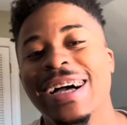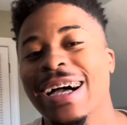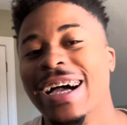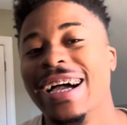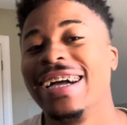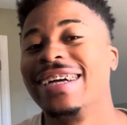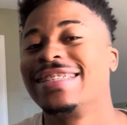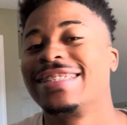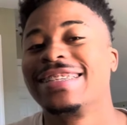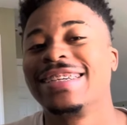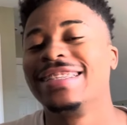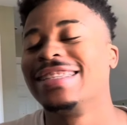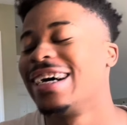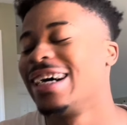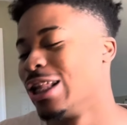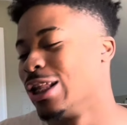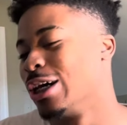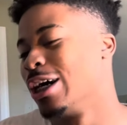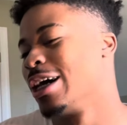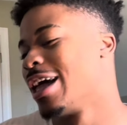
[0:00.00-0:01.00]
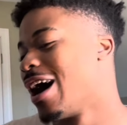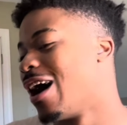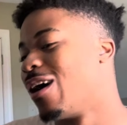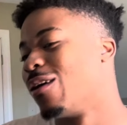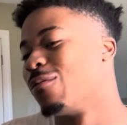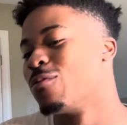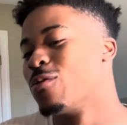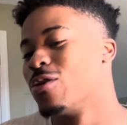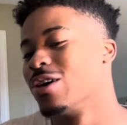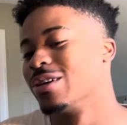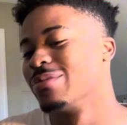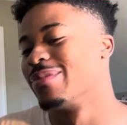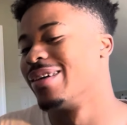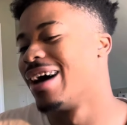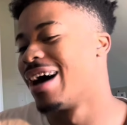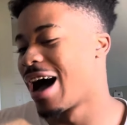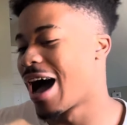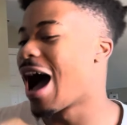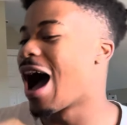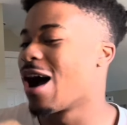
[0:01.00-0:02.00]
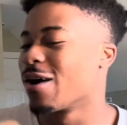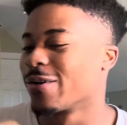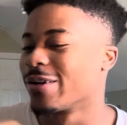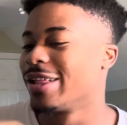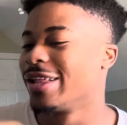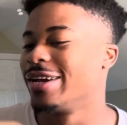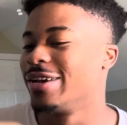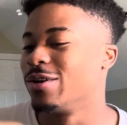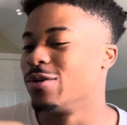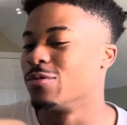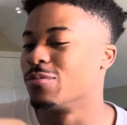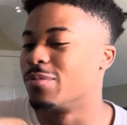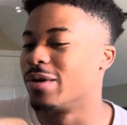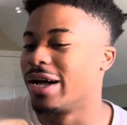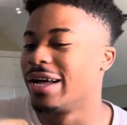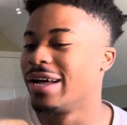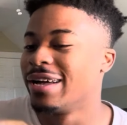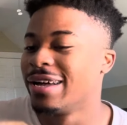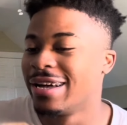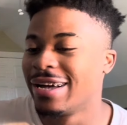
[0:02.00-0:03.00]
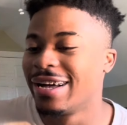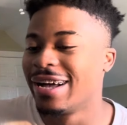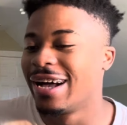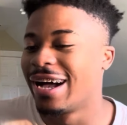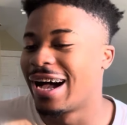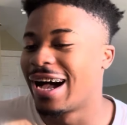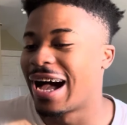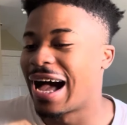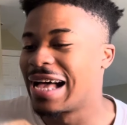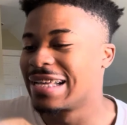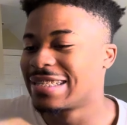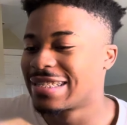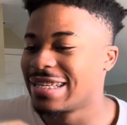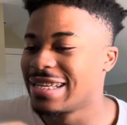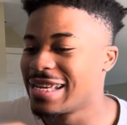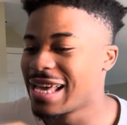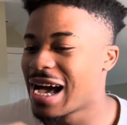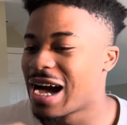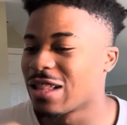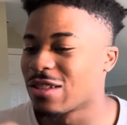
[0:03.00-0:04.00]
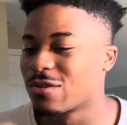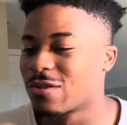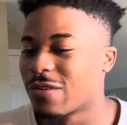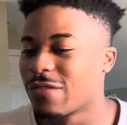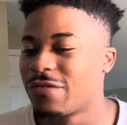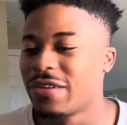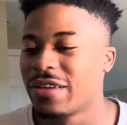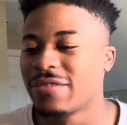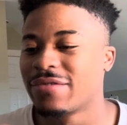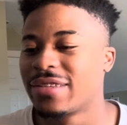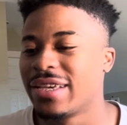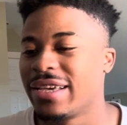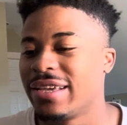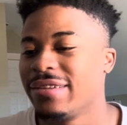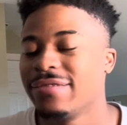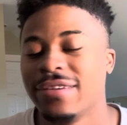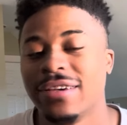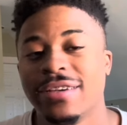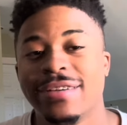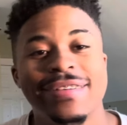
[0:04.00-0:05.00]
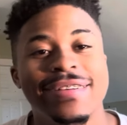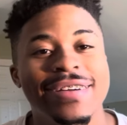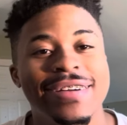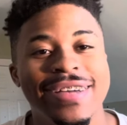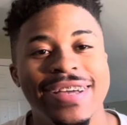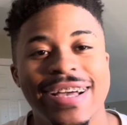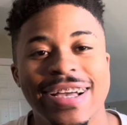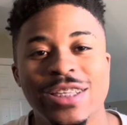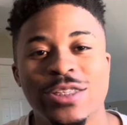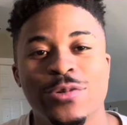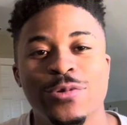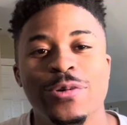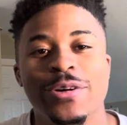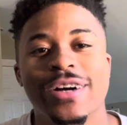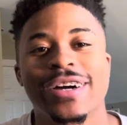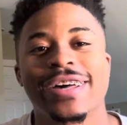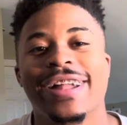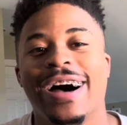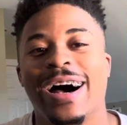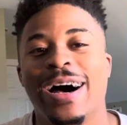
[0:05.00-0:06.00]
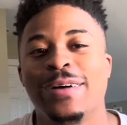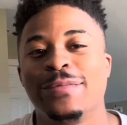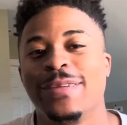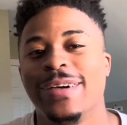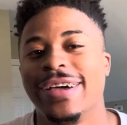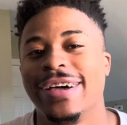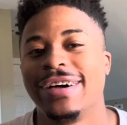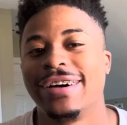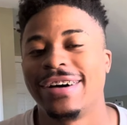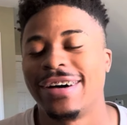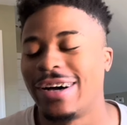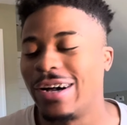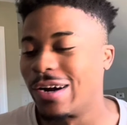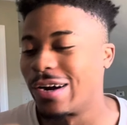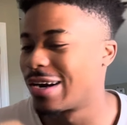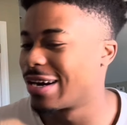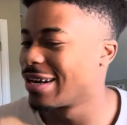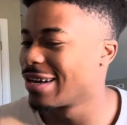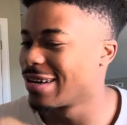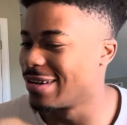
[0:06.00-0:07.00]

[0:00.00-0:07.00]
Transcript: Hey, I love y'all, boy, man. I, I really do, boy. I'll see y'all on the 15th at 2 o'clock, man. All right?